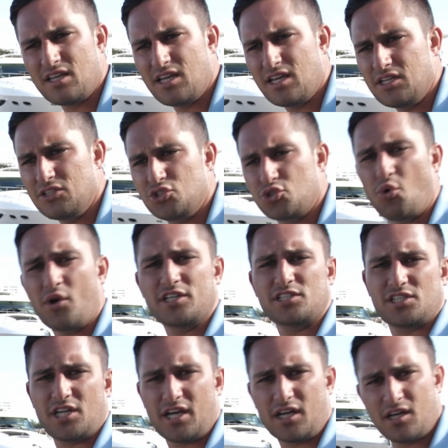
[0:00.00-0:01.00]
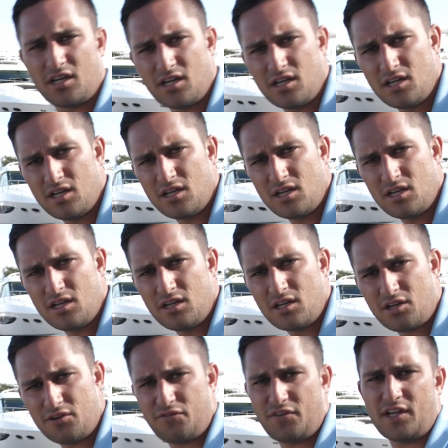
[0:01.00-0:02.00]
the joystick
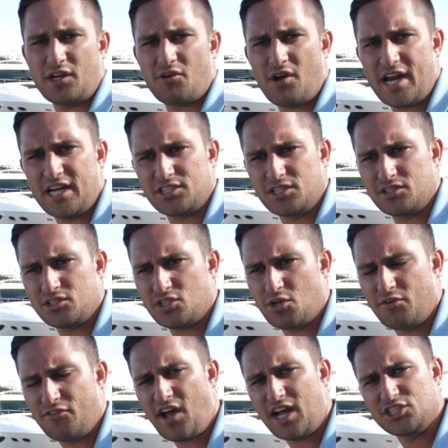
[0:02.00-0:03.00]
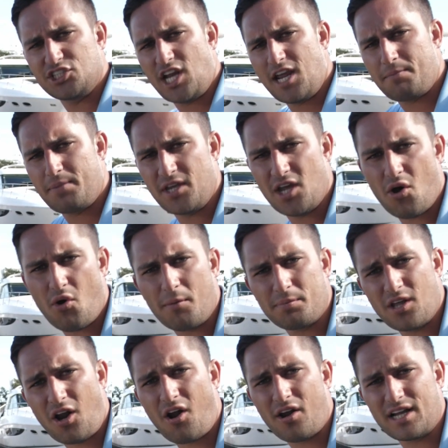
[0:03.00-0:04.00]
configuration. So we've got JPO up
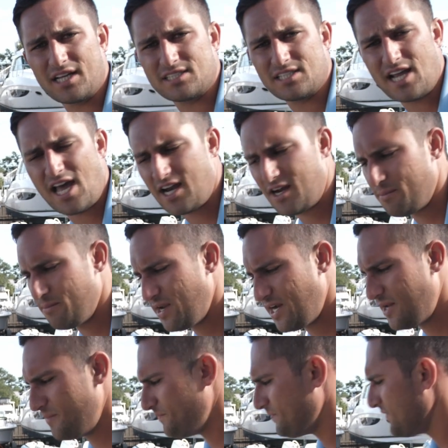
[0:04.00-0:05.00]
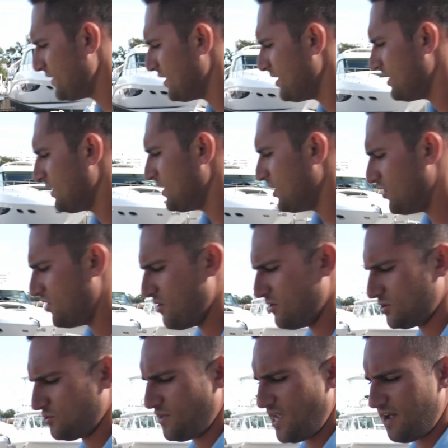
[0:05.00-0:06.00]
there. I'll get to that in a minute. You
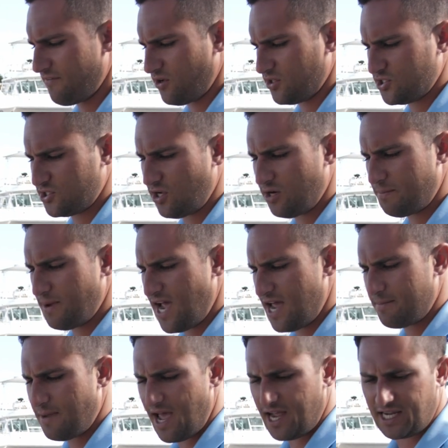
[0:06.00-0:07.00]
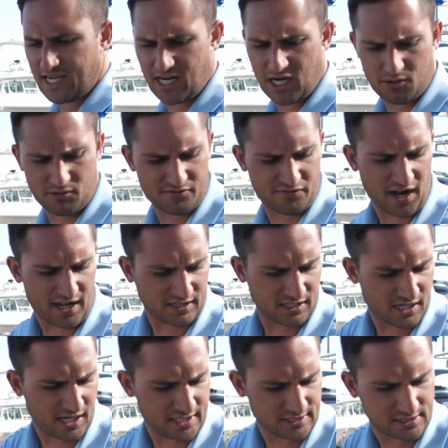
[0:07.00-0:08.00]
notice we have our sun pad back here. We've got the
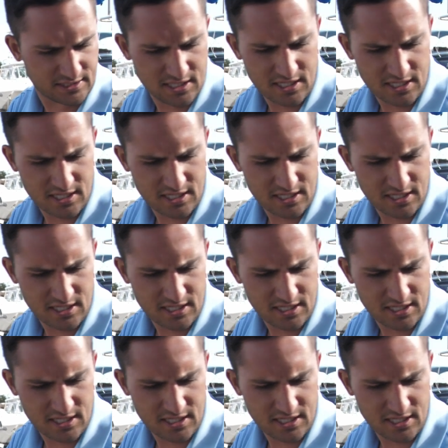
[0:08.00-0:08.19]
nice